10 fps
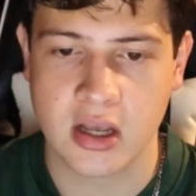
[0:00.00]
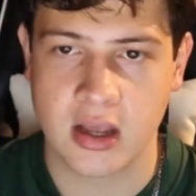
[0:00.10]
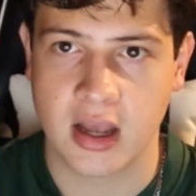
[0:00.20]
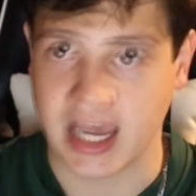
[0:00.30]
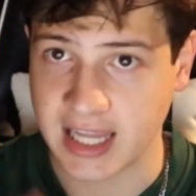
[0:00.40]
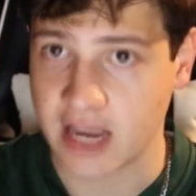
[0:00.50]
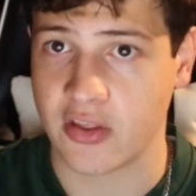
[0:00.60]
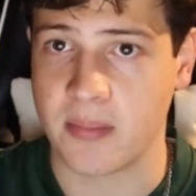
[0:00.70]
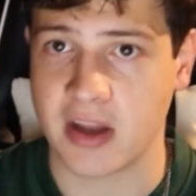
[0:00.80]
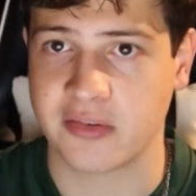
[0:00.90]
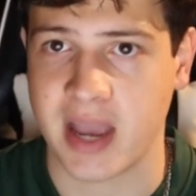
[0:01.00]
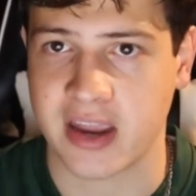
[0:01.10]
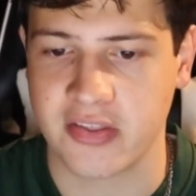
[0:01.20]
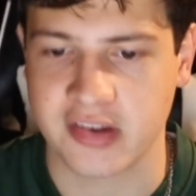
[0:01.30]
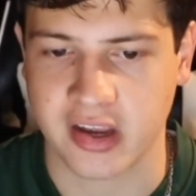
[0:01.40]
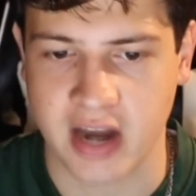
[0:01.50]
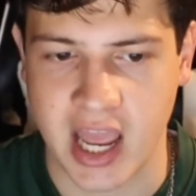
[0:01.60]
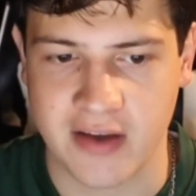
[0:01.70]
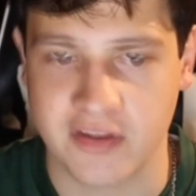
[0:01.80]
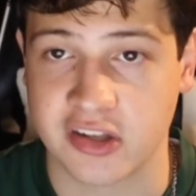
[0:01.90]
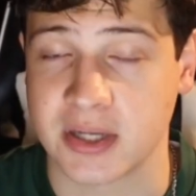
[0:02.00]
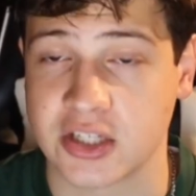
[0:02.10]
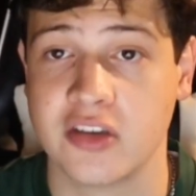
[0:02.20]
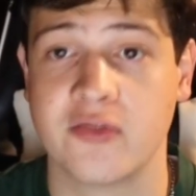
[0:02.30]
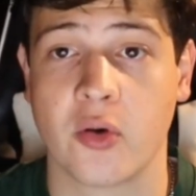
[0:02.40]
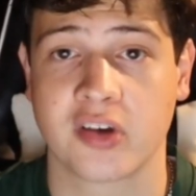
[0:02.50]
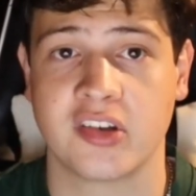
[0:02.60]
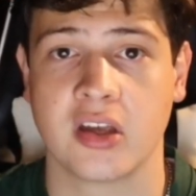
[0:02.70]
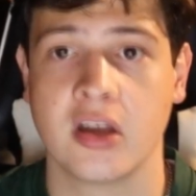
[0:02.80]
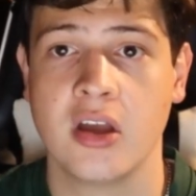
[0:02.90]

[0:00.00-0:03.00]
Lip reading: I like how they bounced back in the second half, especially forcing